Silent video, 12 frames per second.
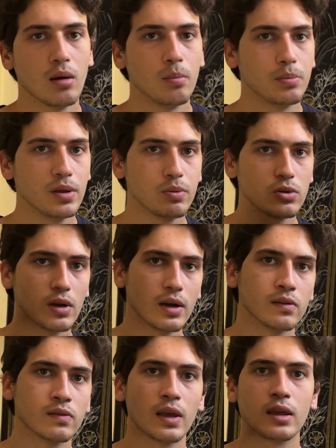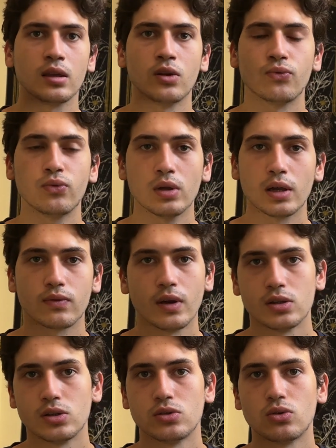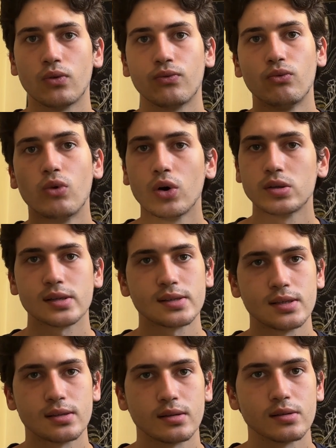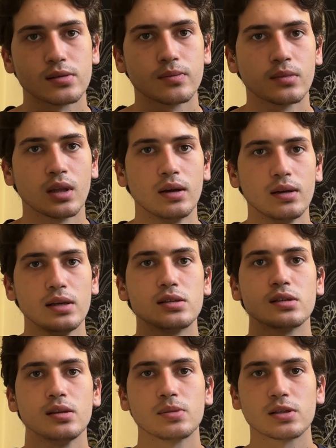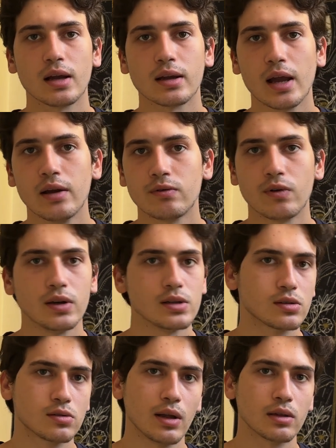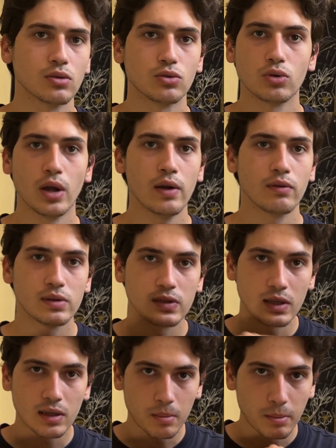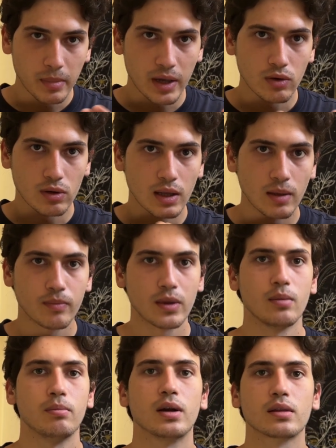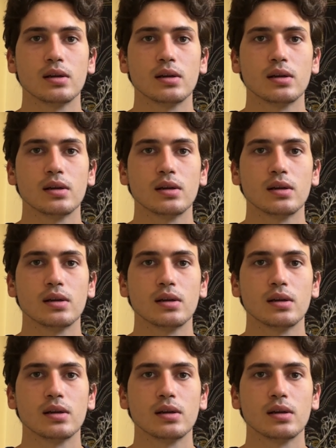People aren't taking full advantage of voice assistants. It seems like everyone is trying to do everything manually, but